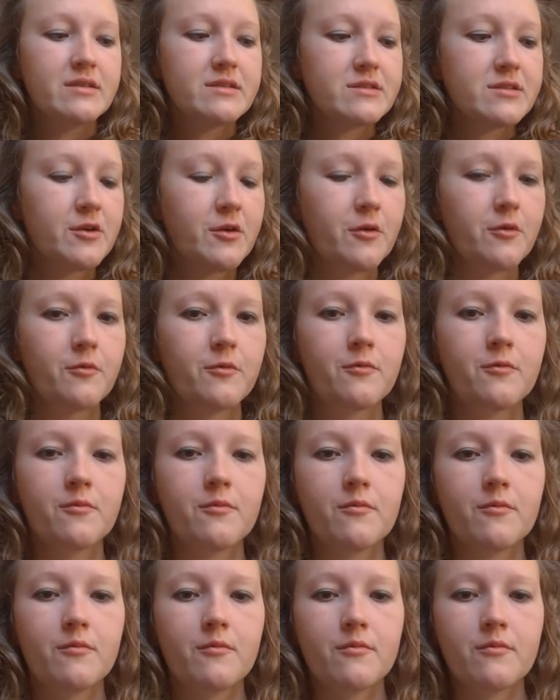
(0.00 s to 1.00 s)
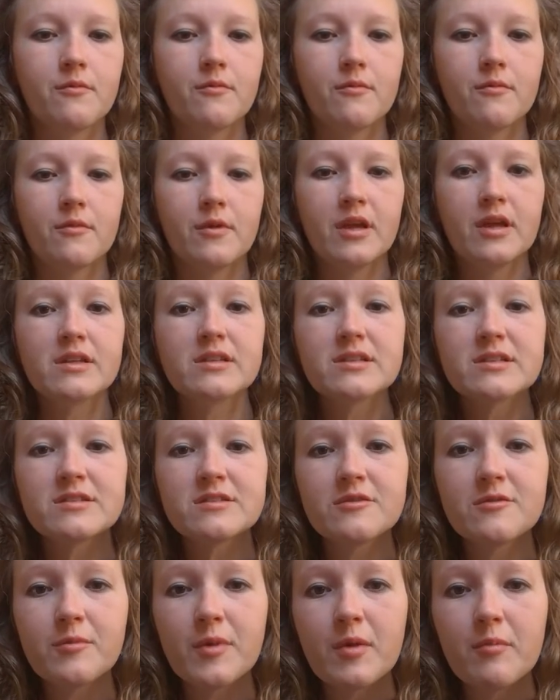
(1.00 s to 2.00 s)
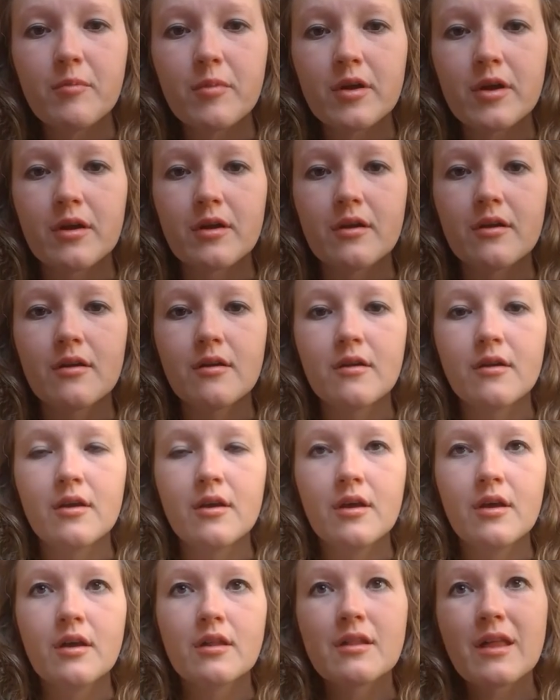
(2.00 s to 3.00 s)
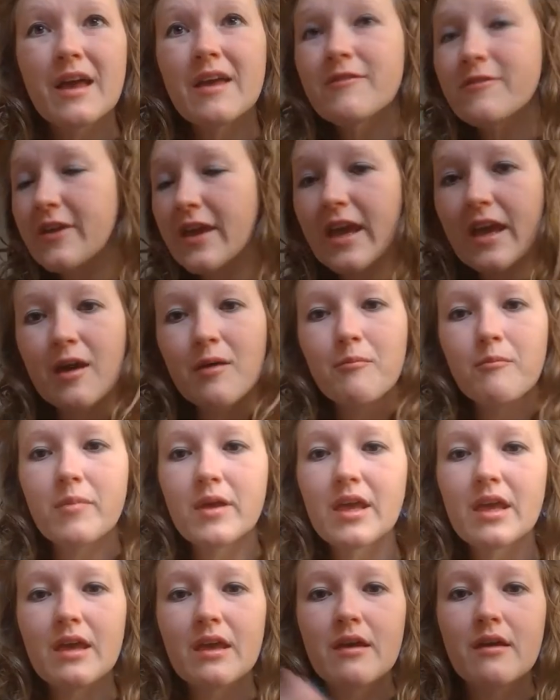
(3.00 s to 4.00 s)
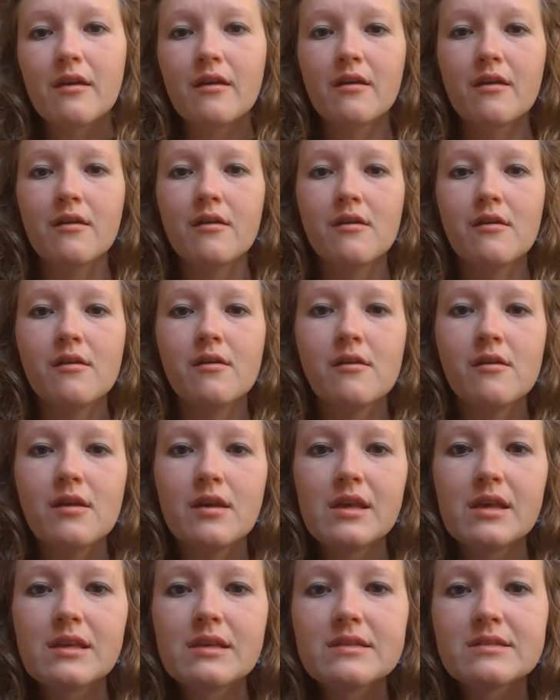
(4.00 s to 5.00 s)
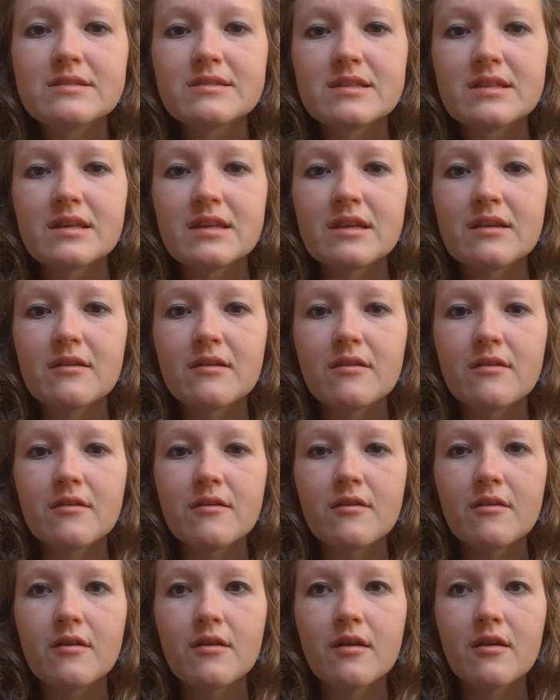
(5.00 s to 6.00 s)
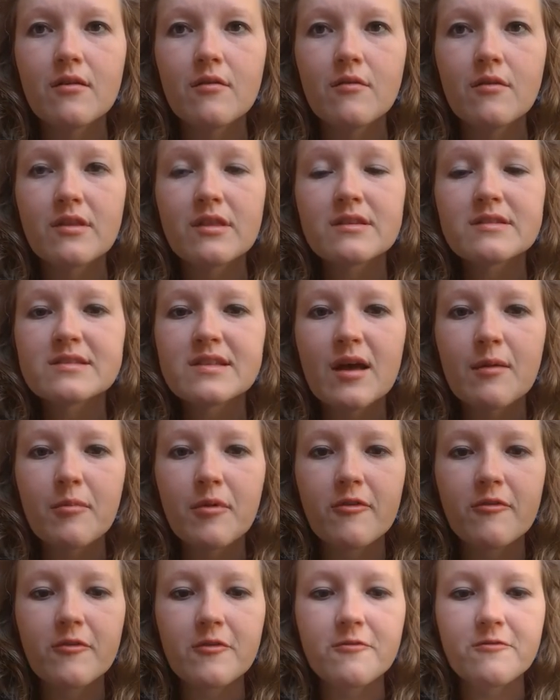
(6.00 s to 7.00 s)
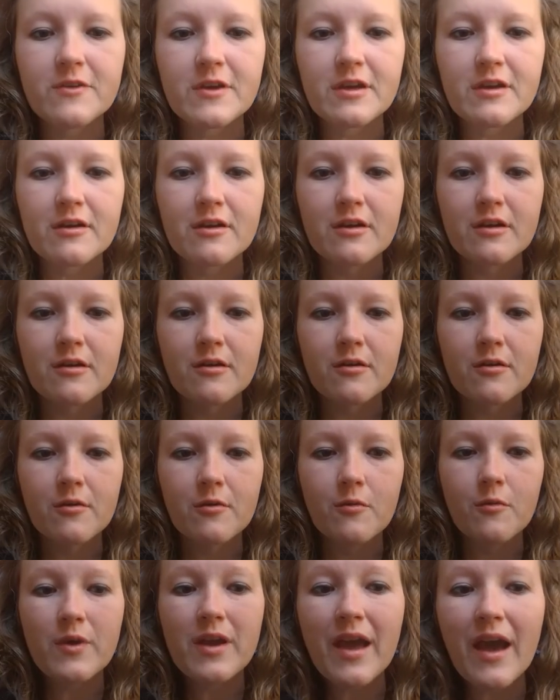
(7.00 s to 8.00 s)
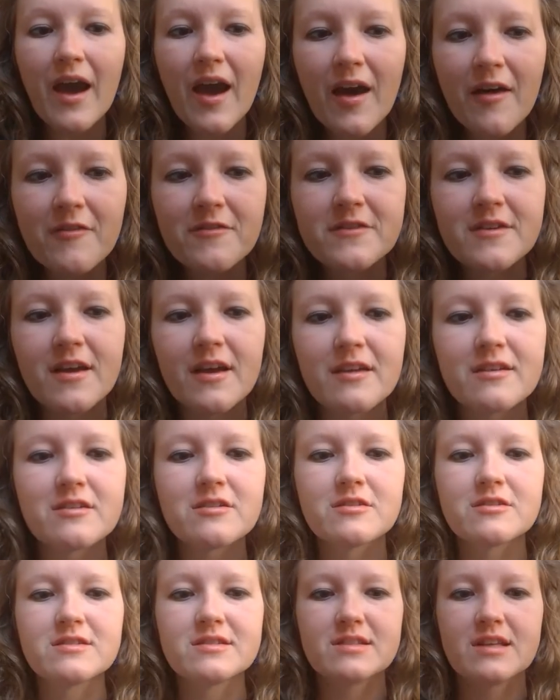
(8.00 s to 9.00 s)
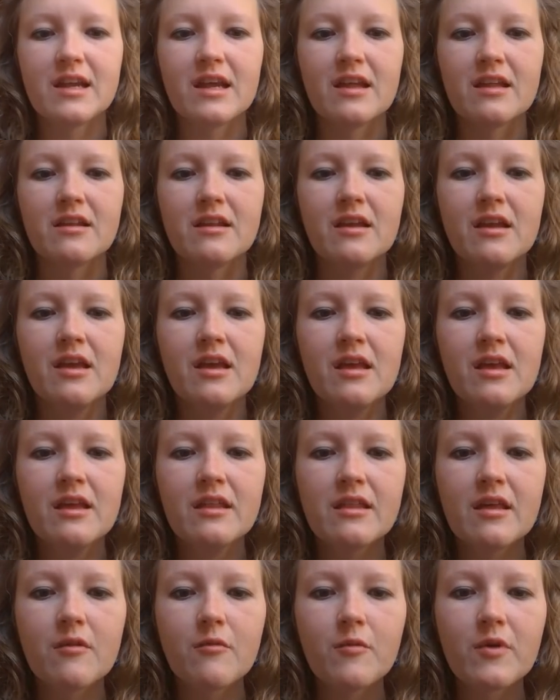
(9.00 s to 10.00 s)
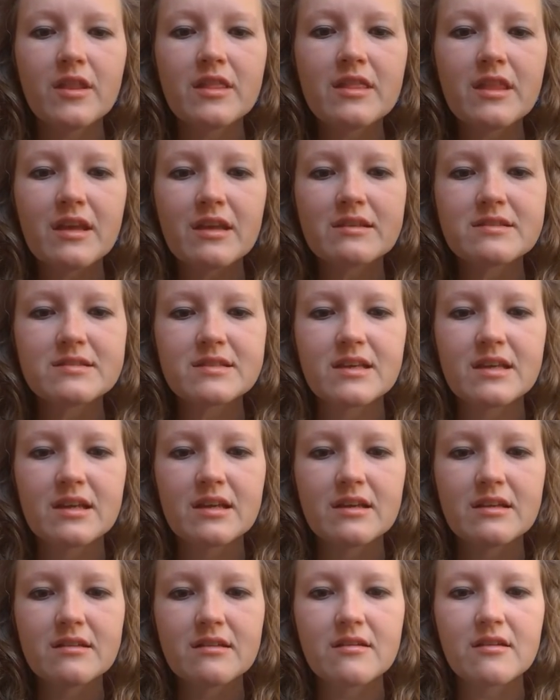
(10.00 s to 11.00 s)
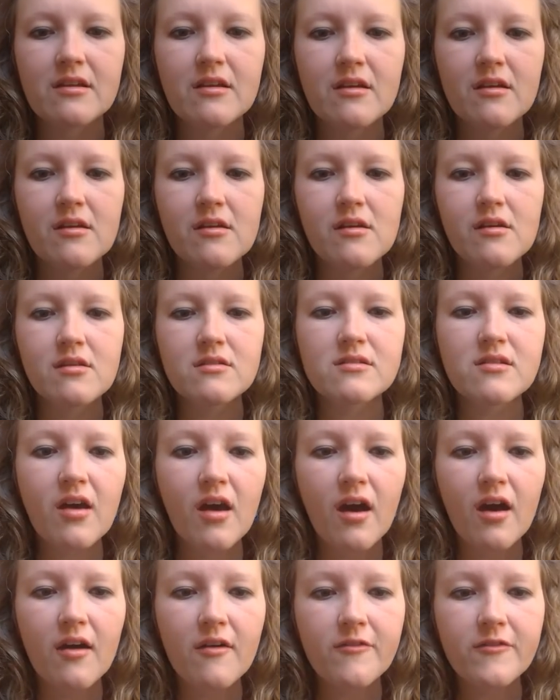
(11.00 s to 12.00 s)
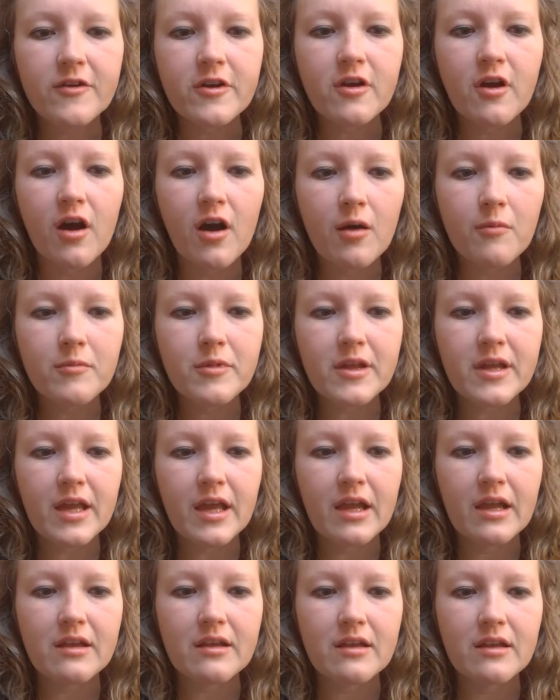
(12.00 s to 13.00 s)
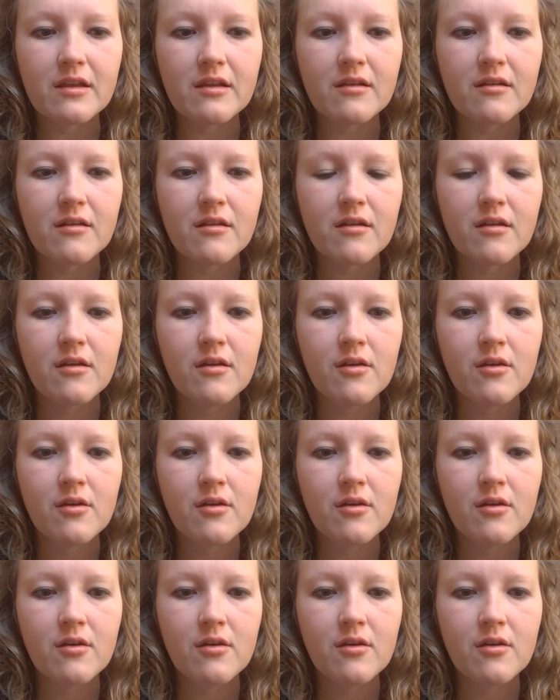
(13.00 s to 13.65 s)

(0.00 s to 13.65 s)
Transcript: So, just remember, life can't be easy with a snap of a finger. We have to understand that when things get tough or complicated,